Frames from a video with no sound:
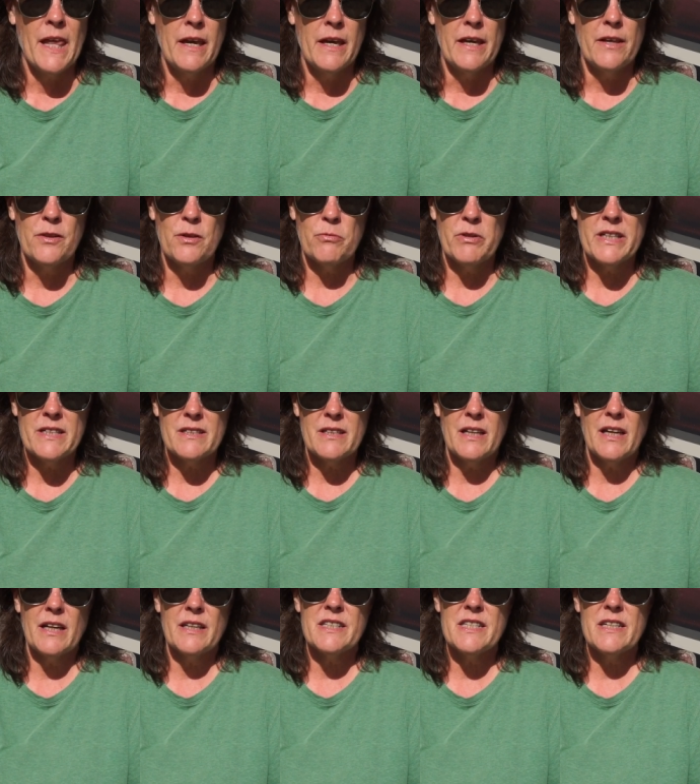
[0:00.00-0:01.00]
And the reason
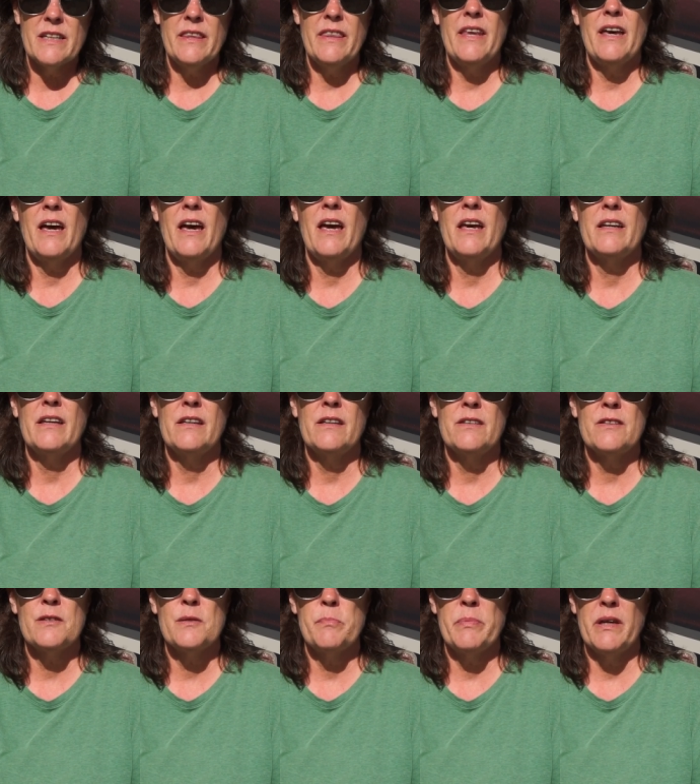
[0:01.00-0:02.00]
I did that
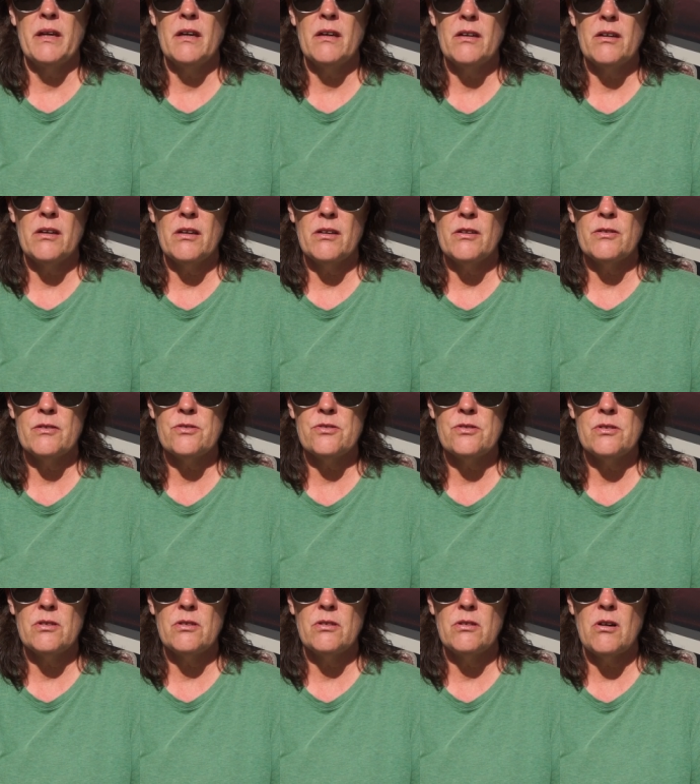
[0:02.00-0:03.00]
is
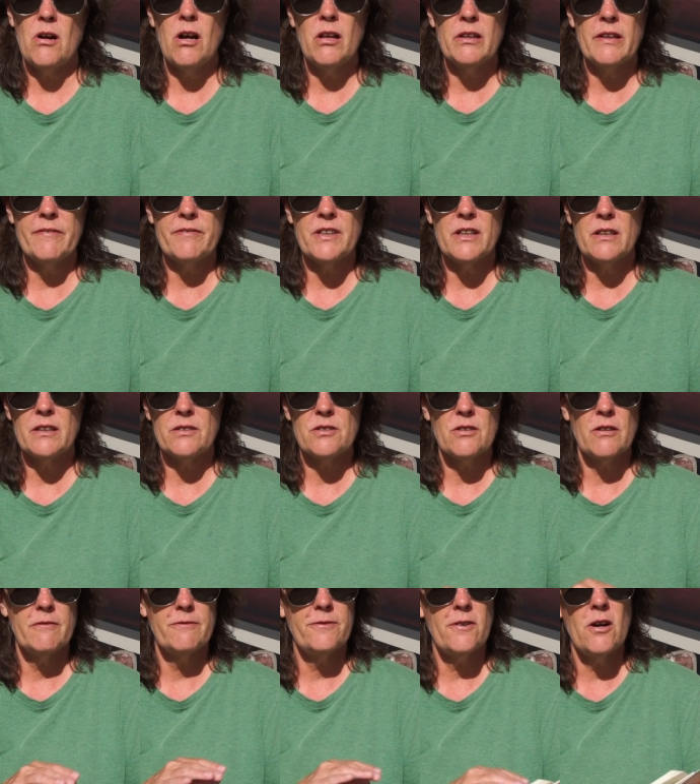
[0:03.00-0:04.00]
because all I've done
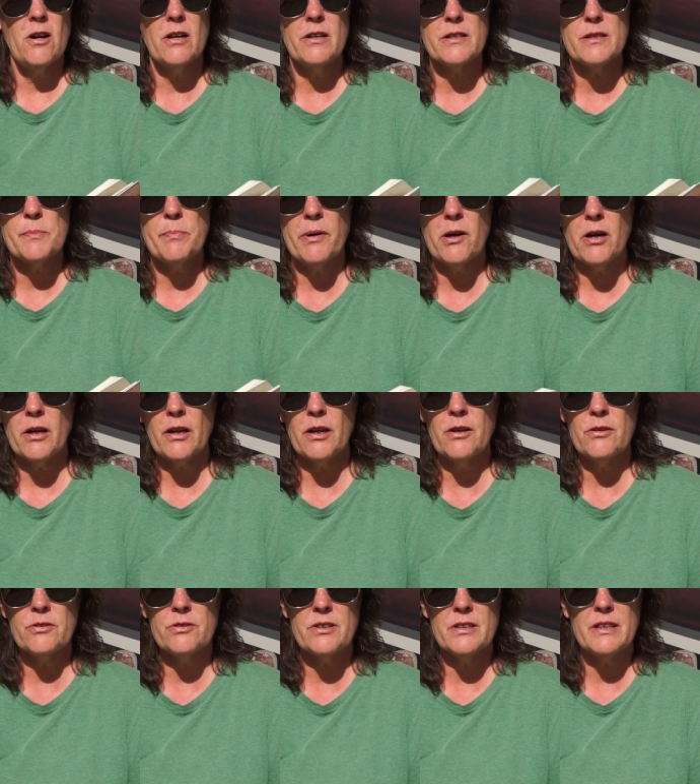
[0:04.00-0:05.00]
so far is park
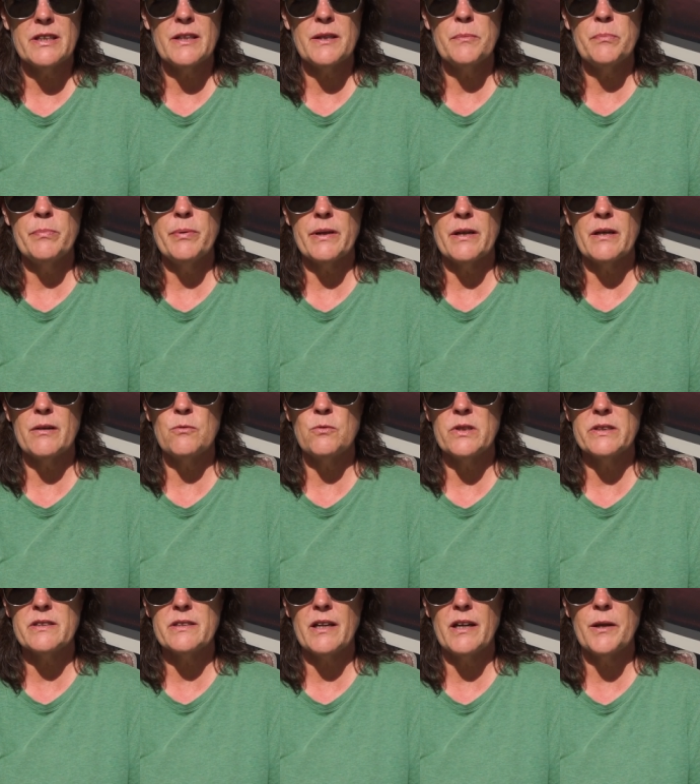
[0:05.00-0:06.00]
hosting, but
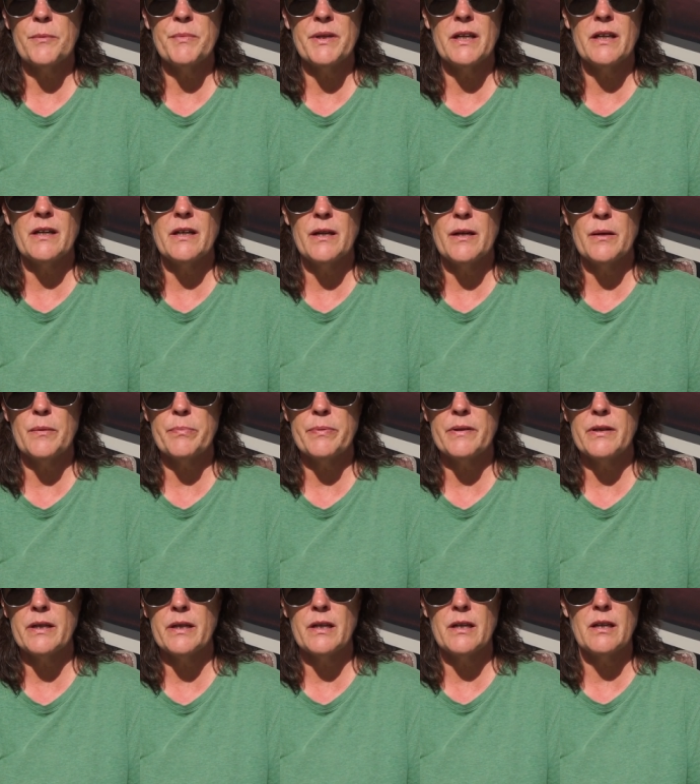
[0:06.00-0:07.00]
what's coming up
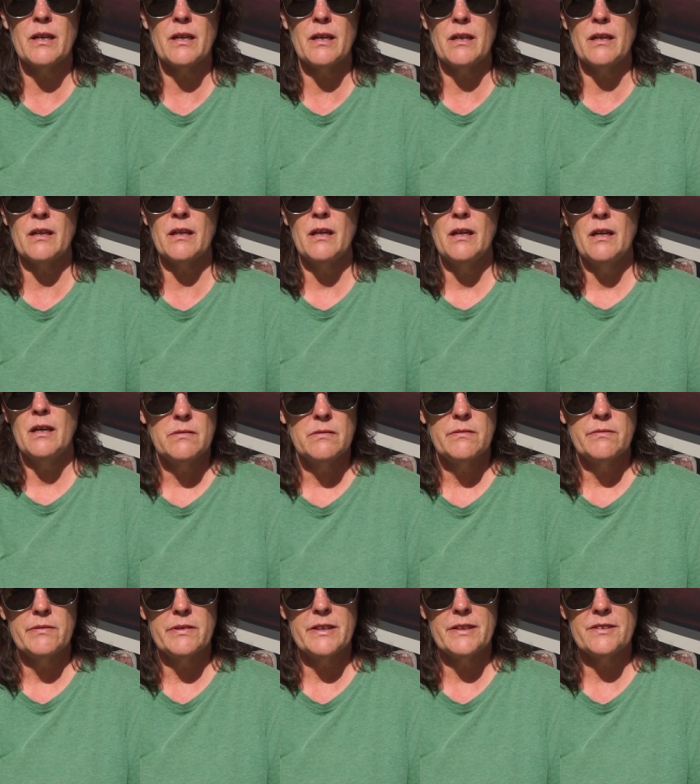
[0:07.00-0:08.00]
in
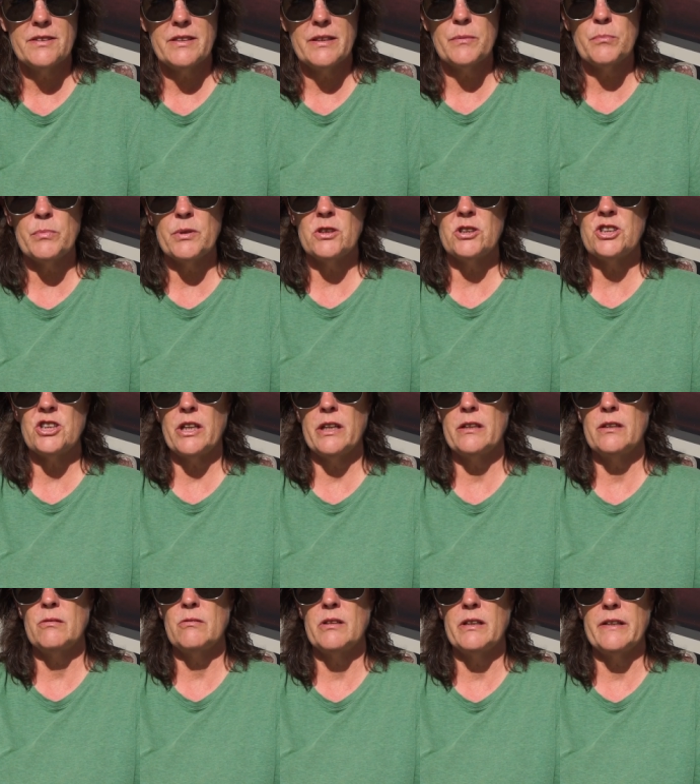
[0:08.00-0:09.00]
December,
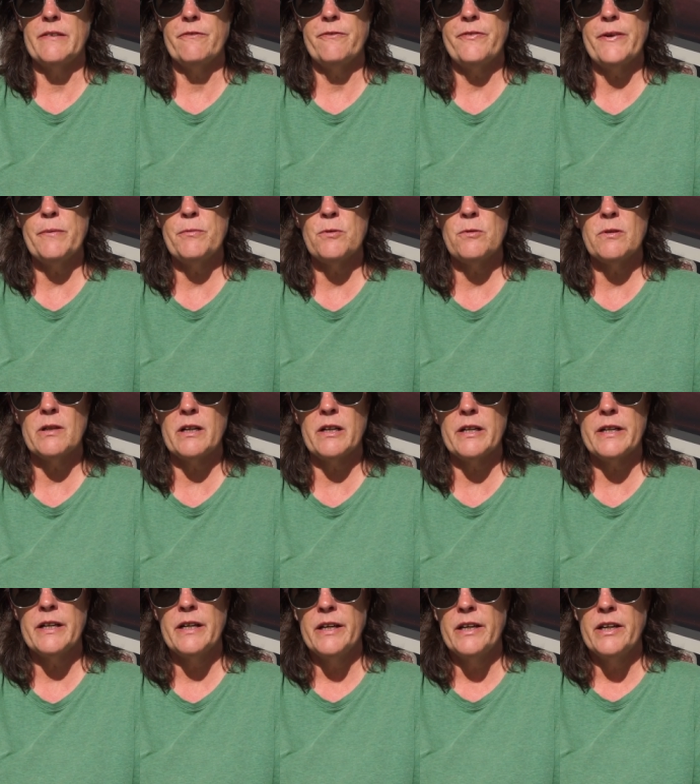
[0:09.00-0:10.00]
January, and
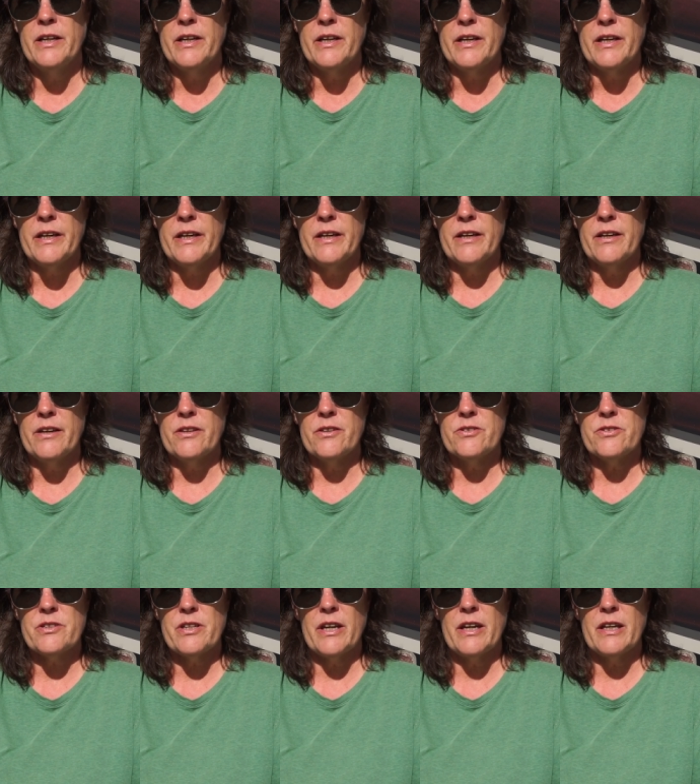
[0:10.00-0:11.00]
February
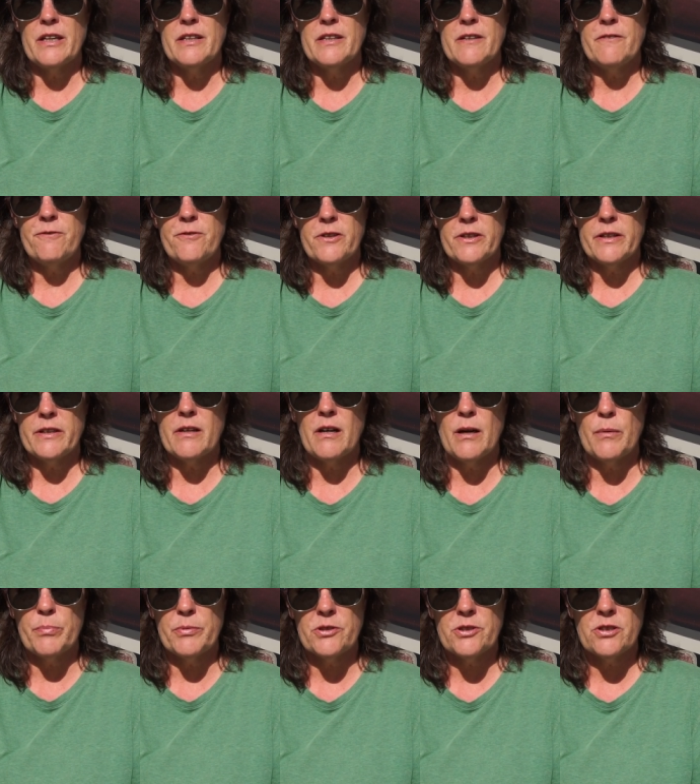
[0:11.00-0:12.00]
is a different
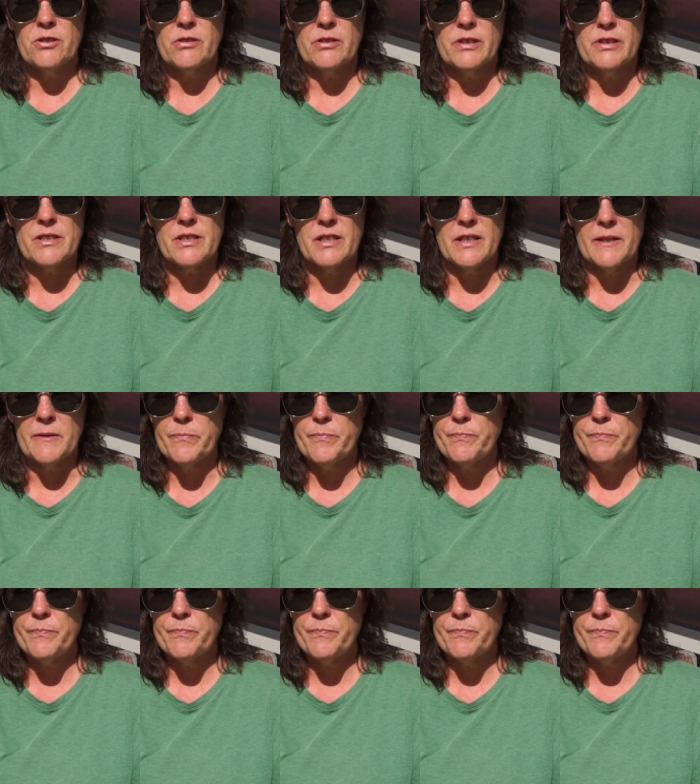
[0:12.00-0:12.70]
opportunity.